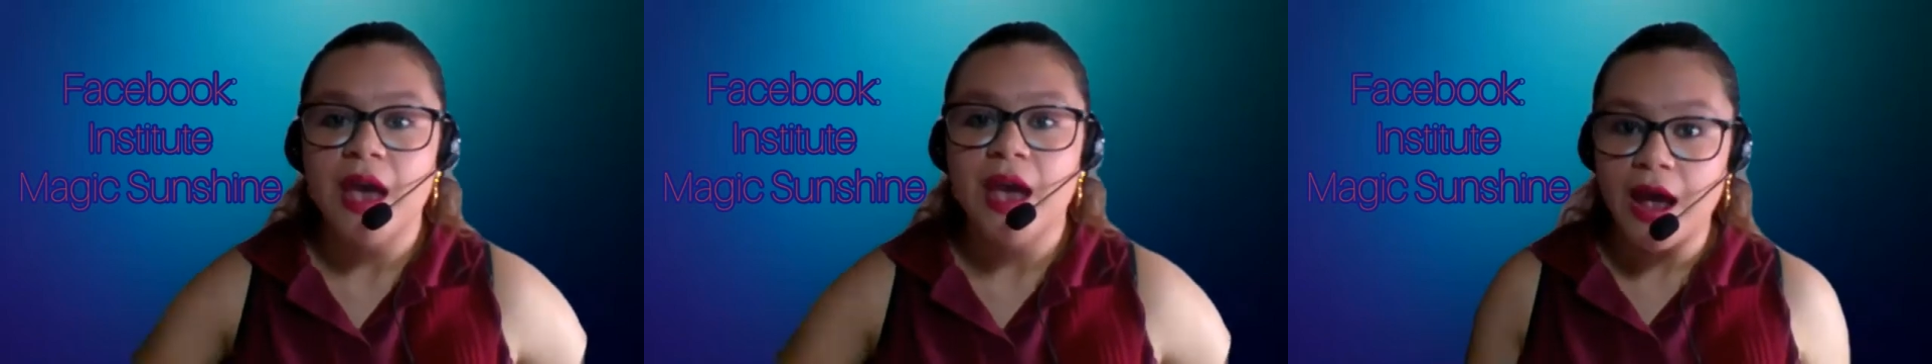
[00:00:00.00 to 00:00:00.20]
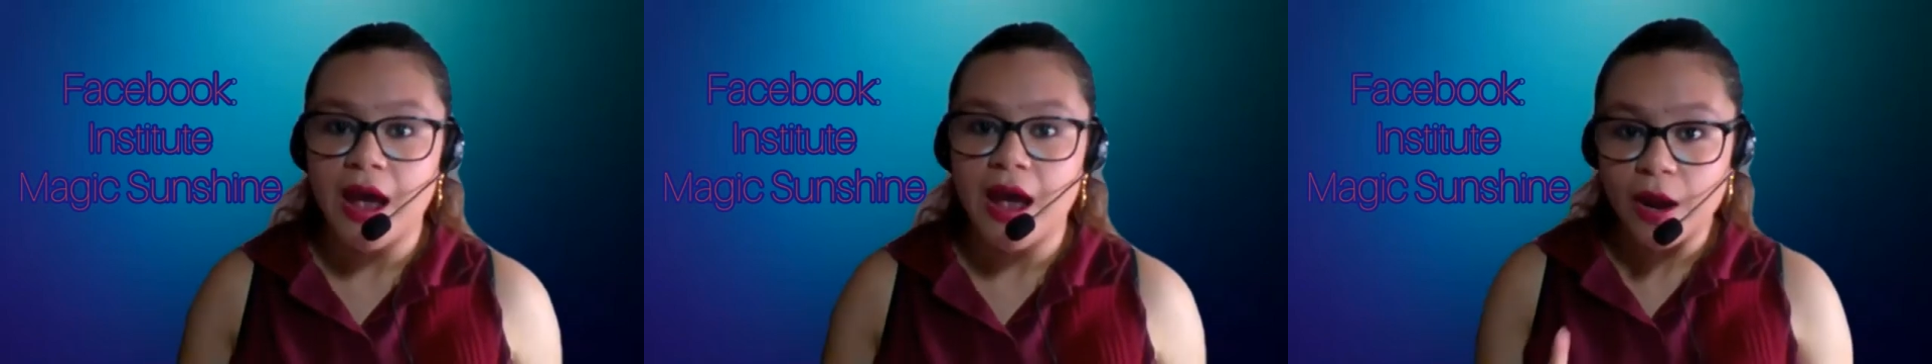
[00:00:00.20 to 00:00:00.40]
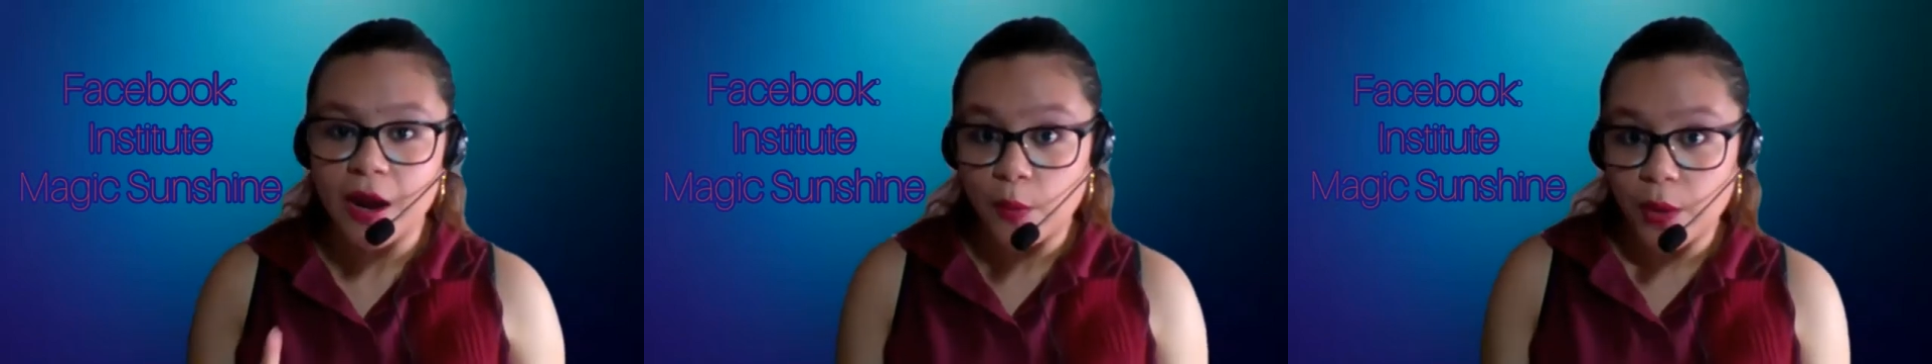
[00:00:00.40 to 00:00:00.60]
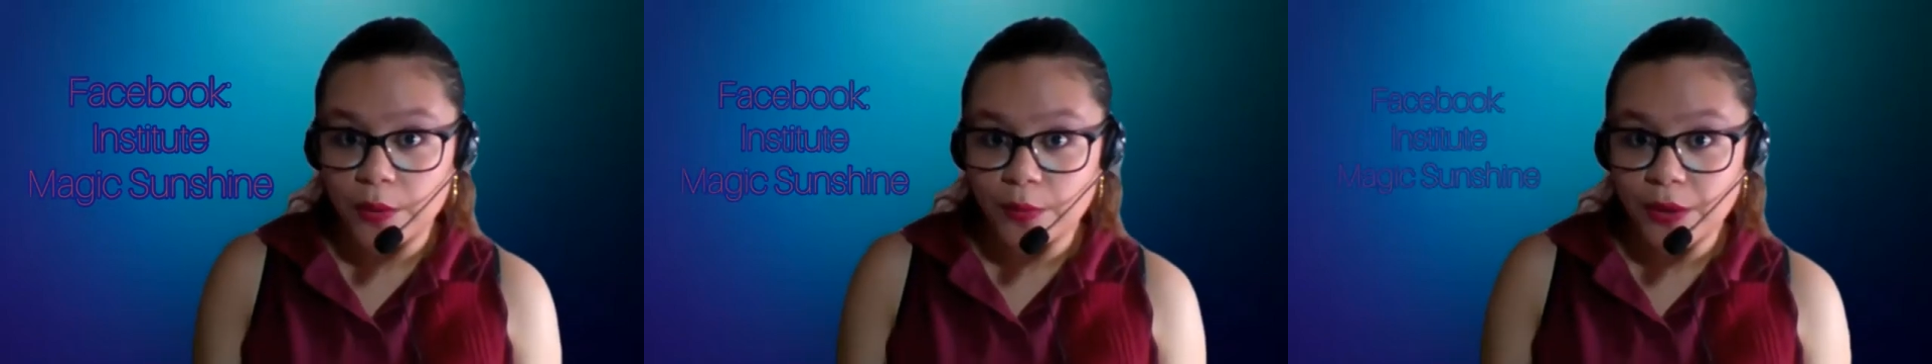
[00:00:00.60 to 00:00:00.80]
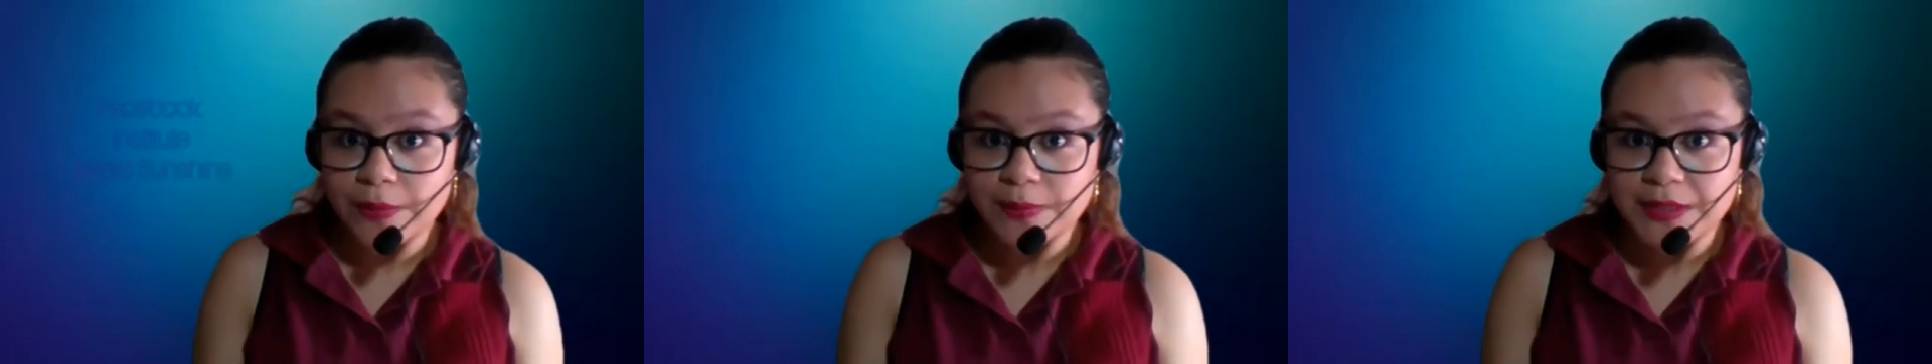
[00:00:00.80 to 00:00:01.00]
And our
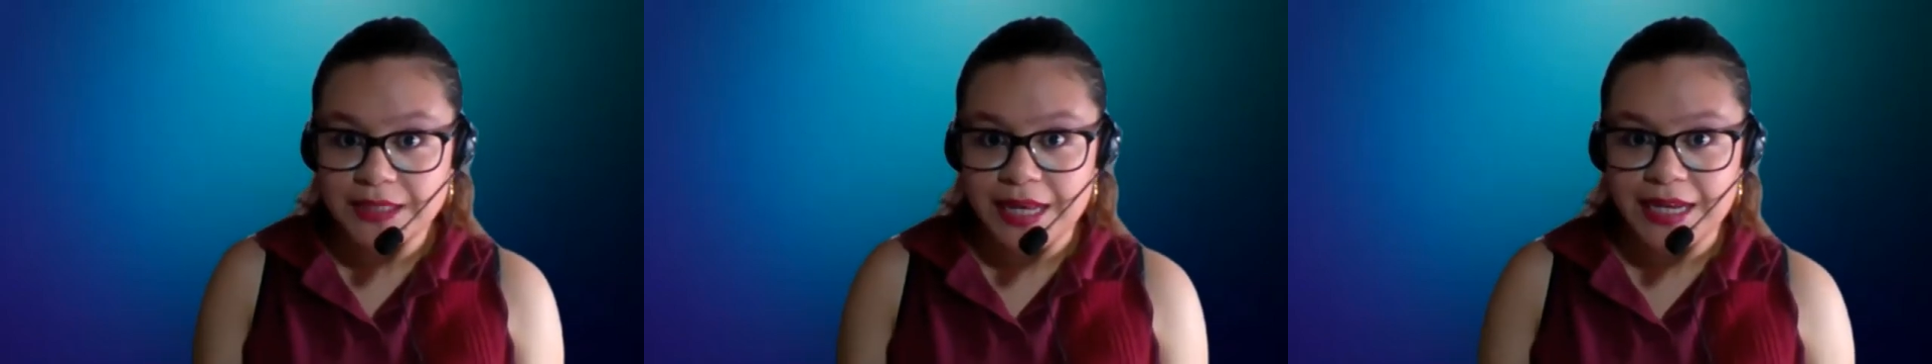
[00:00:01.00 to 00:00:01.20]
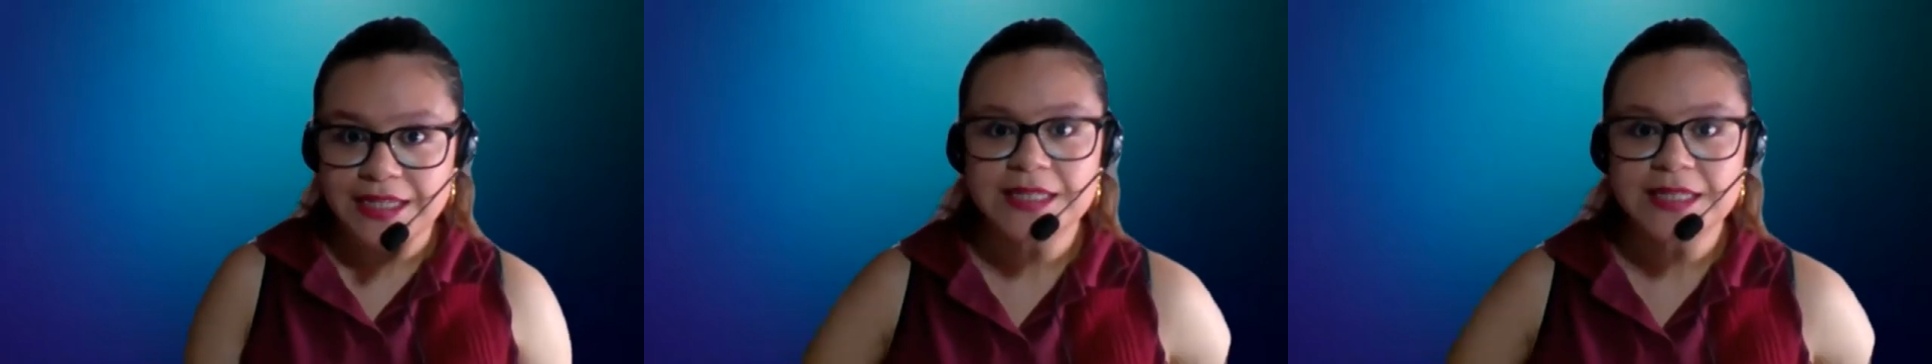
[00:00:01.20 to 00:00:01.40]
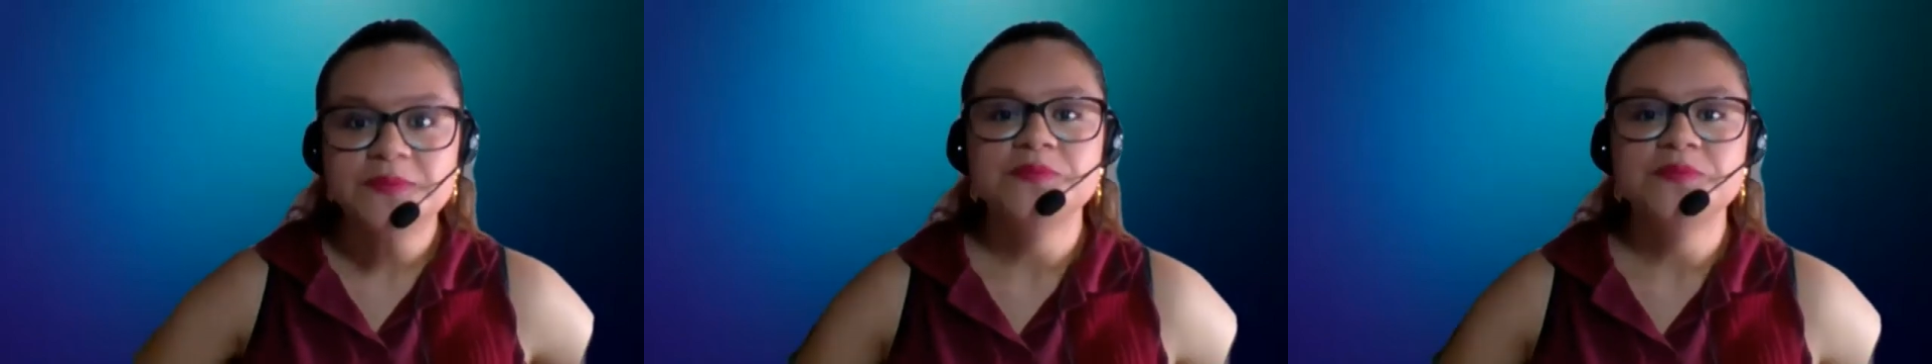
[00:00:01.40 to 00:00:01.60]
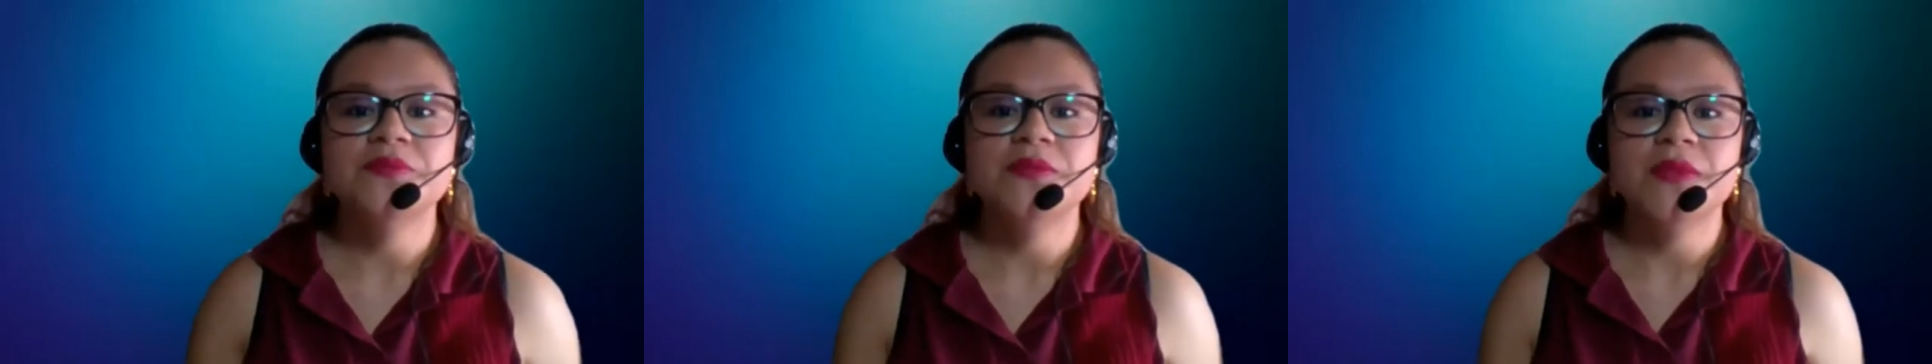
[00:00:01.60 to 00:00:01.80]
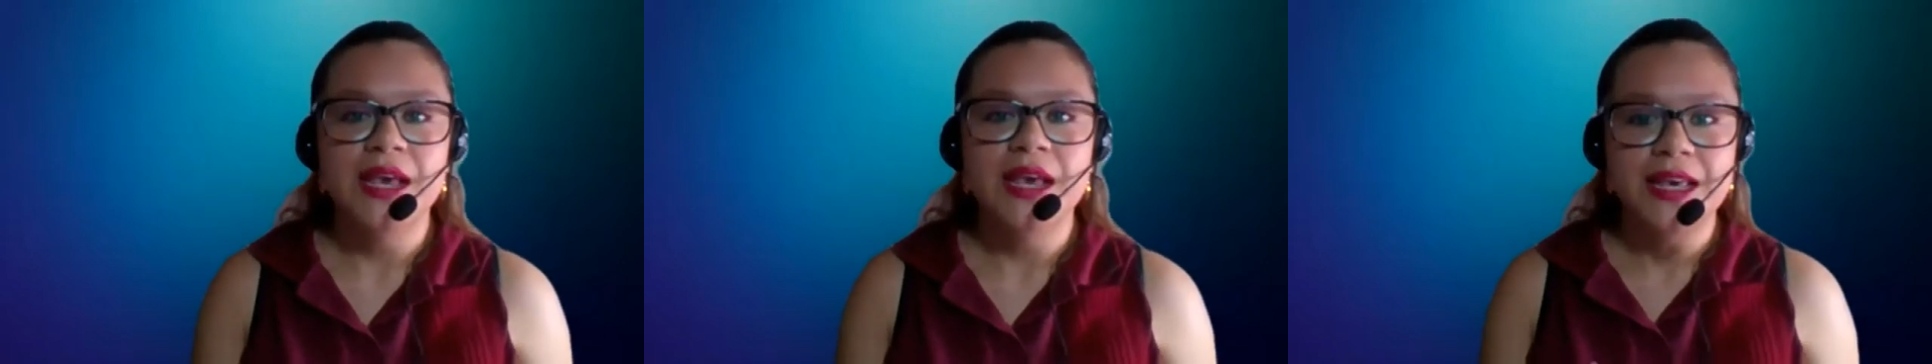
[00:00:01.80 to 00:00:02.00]
website
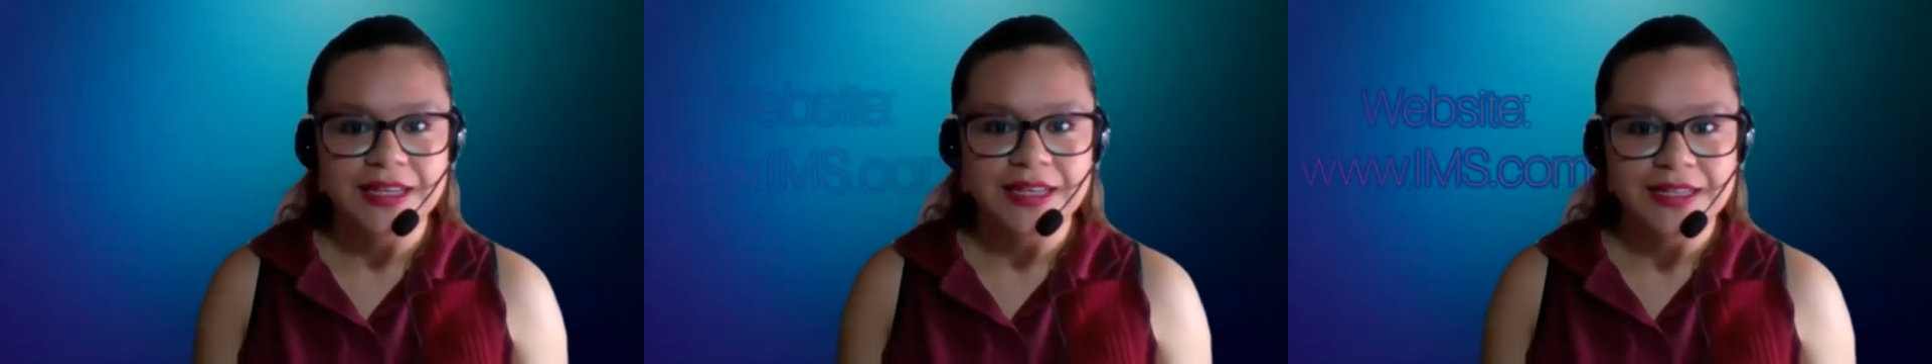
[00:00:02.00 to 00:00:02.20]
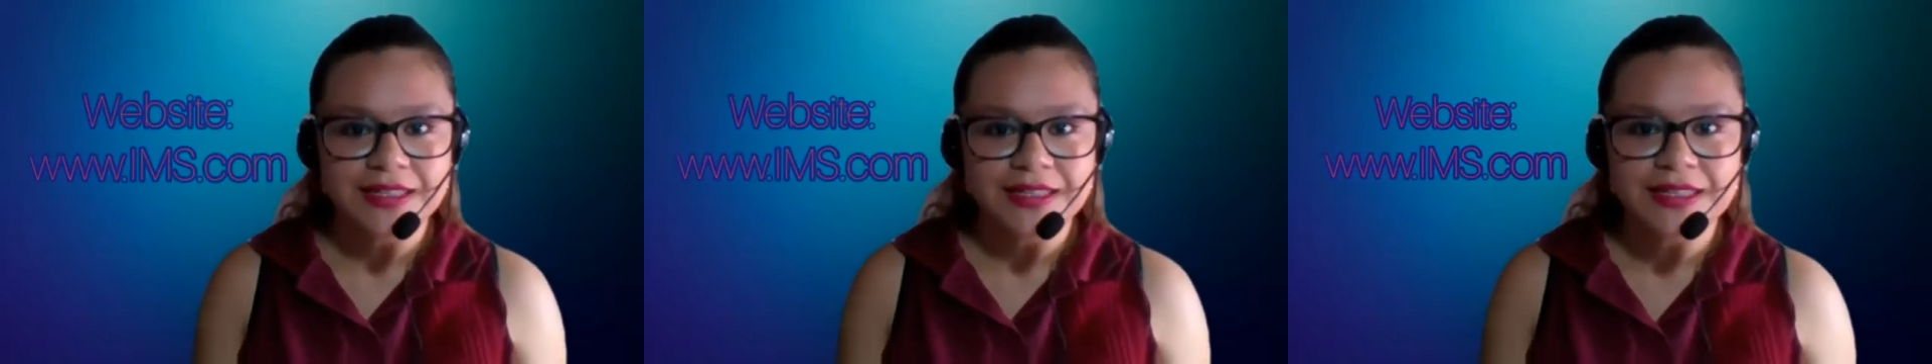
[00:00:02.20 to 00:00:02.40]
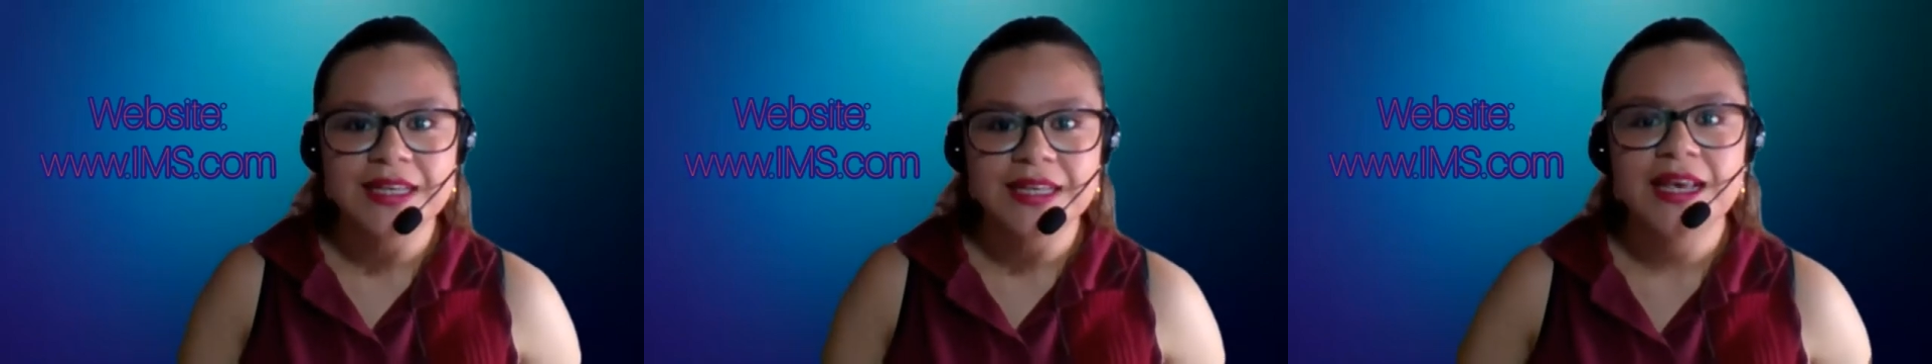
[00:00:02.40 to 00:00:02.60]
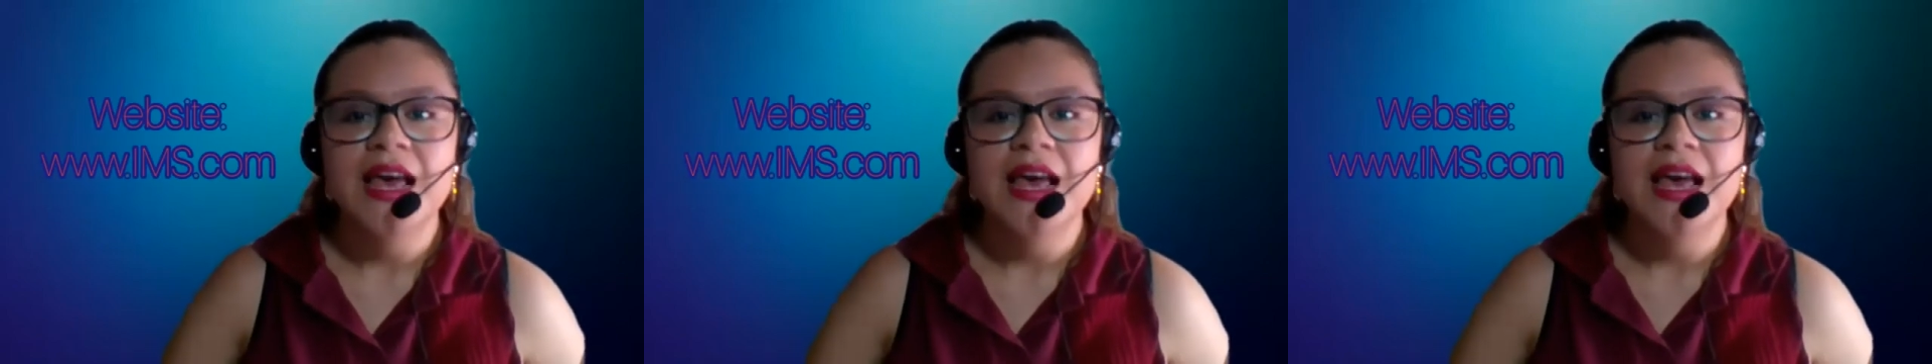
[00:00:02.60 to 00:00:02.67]
is